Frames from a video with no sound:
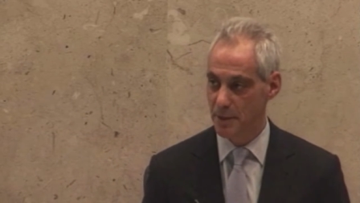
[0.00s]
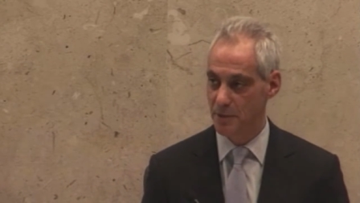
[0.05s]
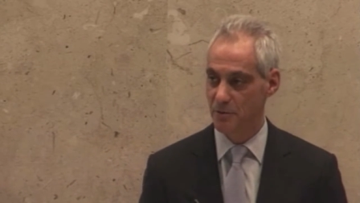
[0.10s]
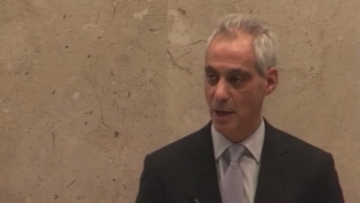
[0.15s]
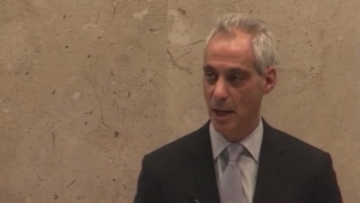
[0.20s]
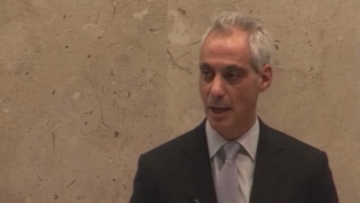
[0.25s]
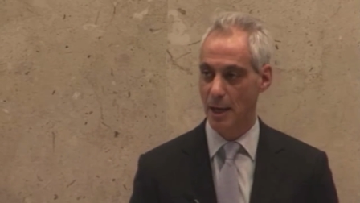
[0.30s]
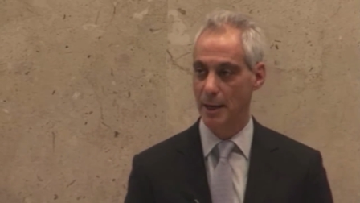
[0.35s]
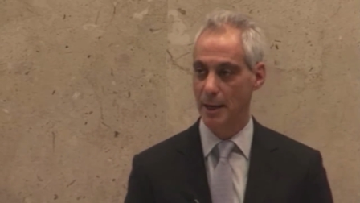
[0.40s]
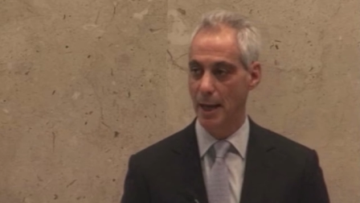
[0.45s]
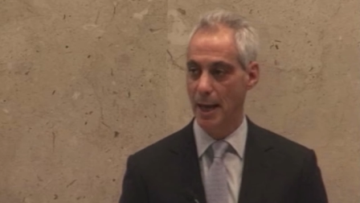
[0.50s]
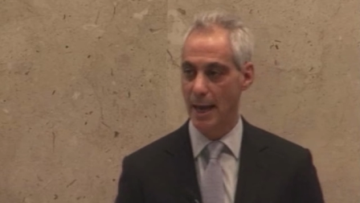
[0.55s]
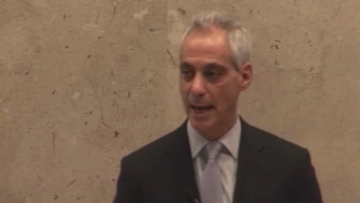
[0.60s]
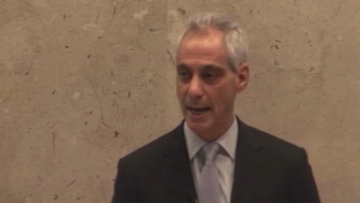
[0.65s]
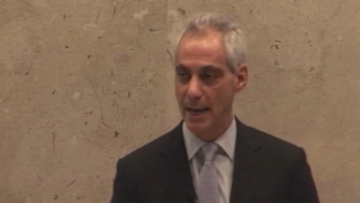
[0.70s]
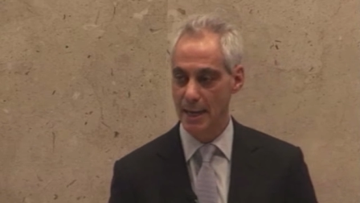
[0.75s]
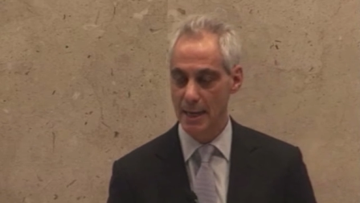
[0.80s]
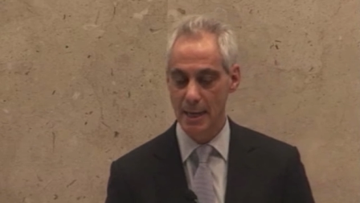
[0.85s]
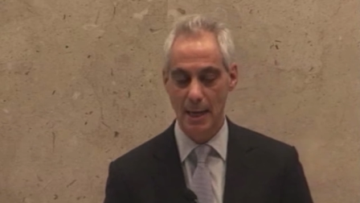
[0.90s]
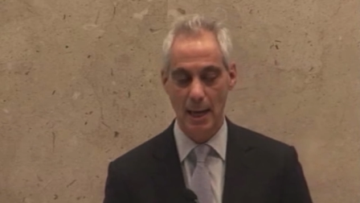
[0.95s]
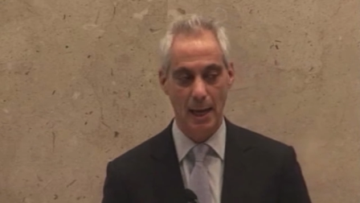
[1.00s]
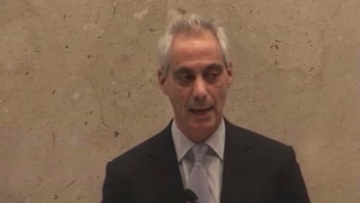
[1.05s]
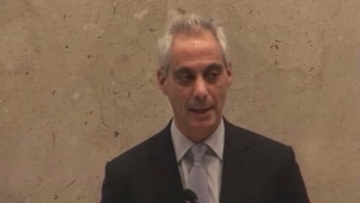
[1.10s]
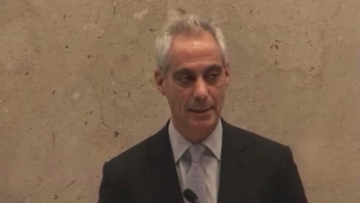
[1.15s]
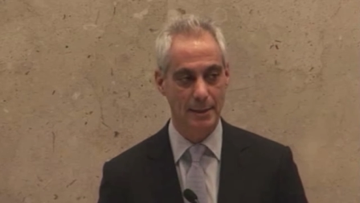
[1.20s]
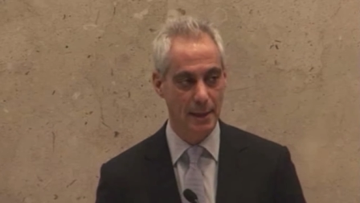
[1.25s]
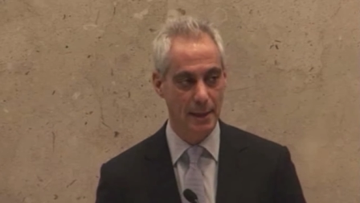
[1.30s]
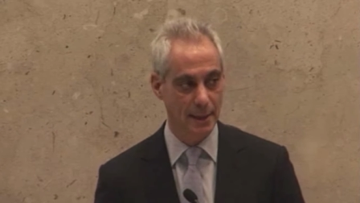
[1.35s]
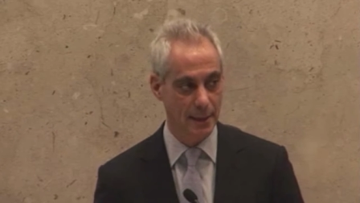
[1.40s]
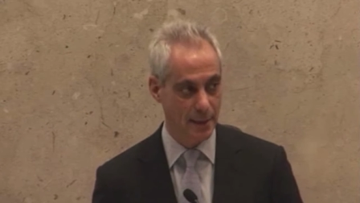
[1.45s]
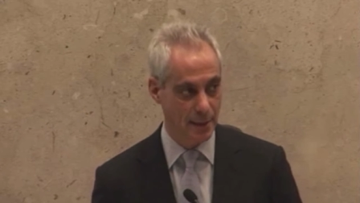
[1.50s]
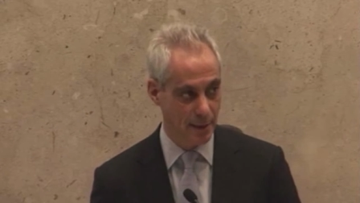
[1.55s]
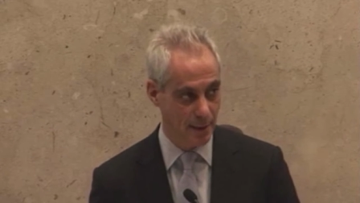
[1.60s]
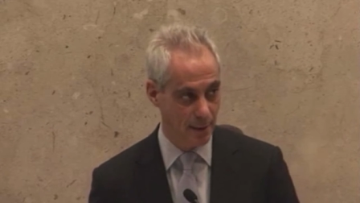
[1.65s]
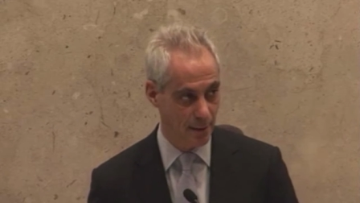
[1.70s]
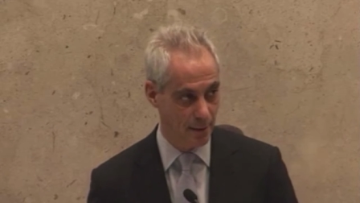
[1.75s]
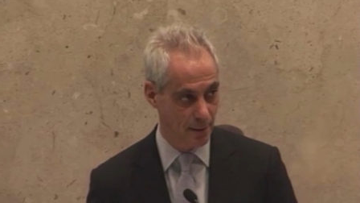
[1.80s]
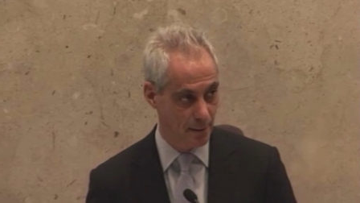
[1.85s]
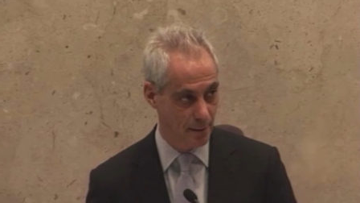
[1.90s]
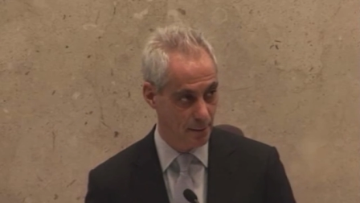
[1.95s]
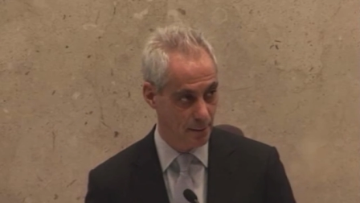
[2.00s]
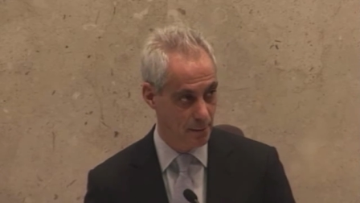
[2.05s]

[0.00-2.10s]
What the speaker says: based on any identity.